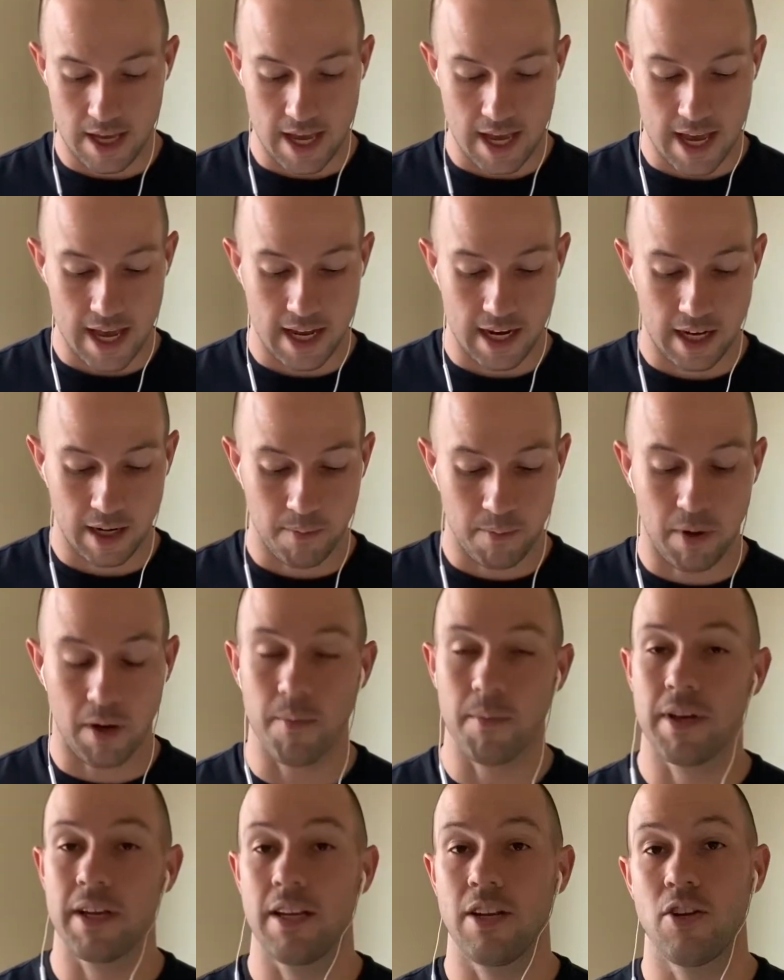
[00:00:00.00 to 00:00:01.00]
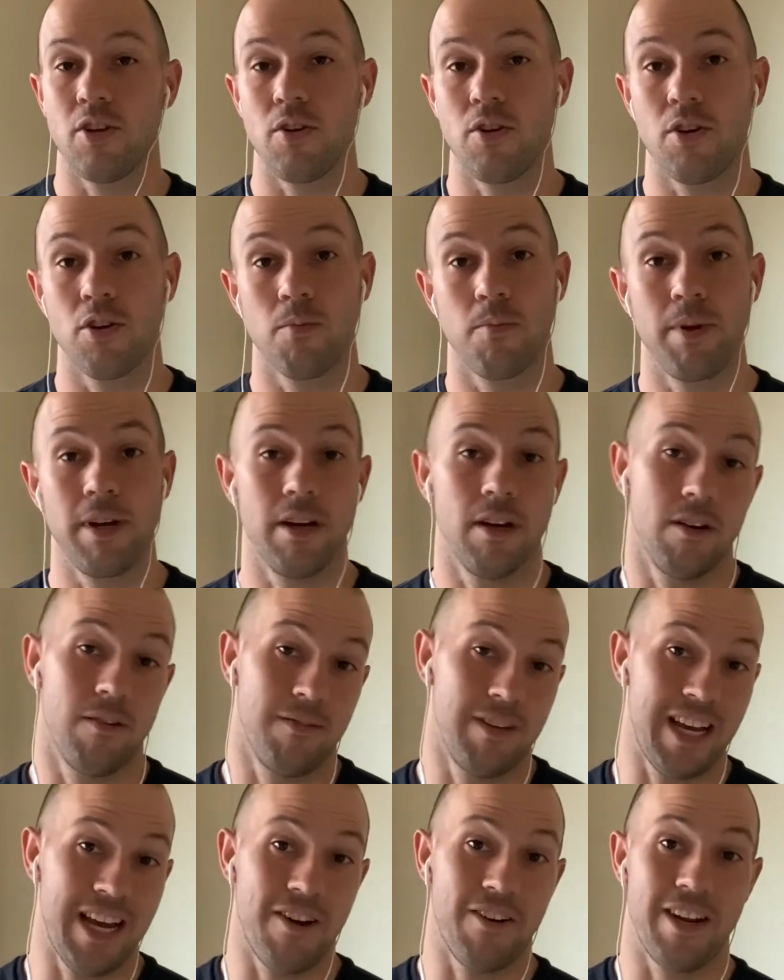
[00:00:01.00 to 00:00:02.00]
adding pumpkin to your
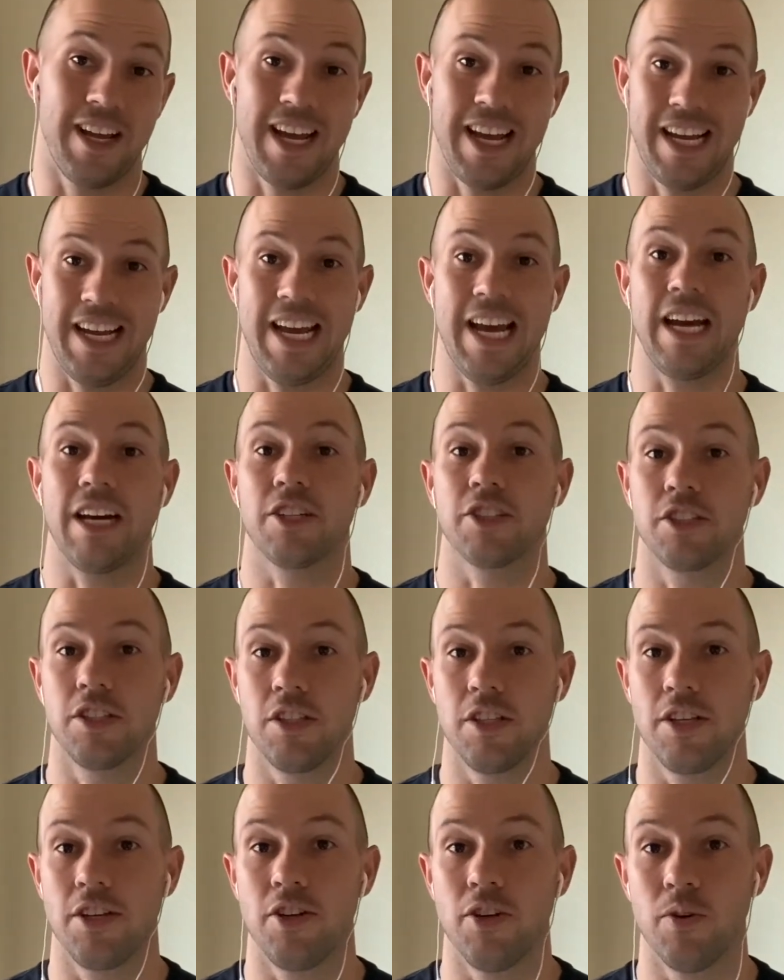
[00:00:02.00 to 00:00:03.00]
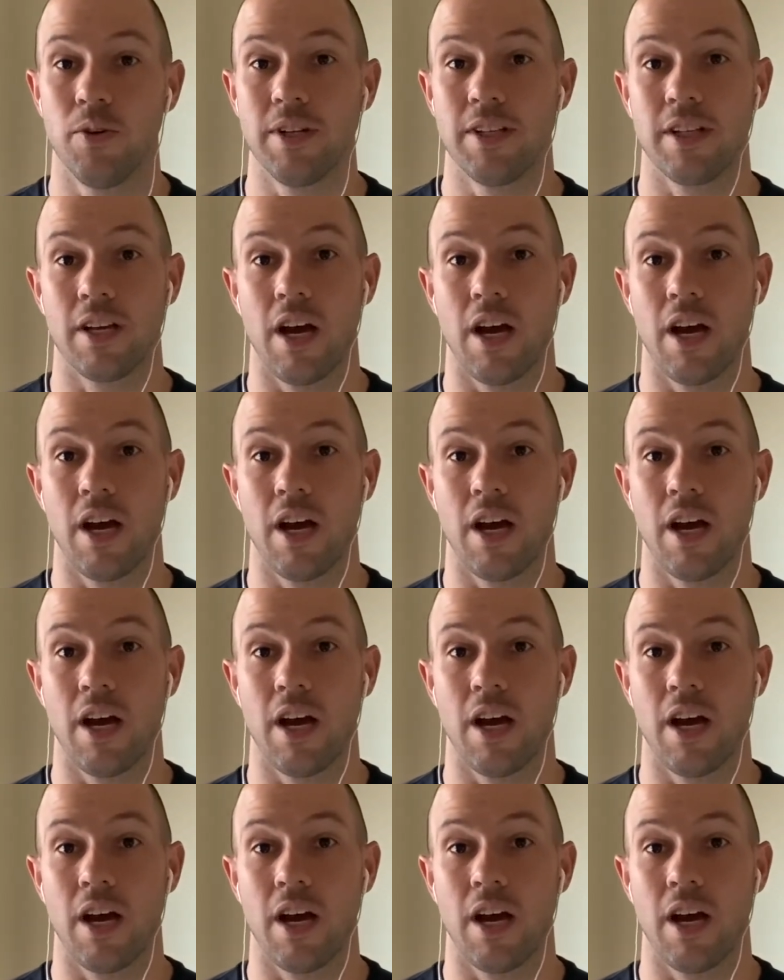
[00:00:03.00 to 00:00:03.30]
beer. How to actually do it.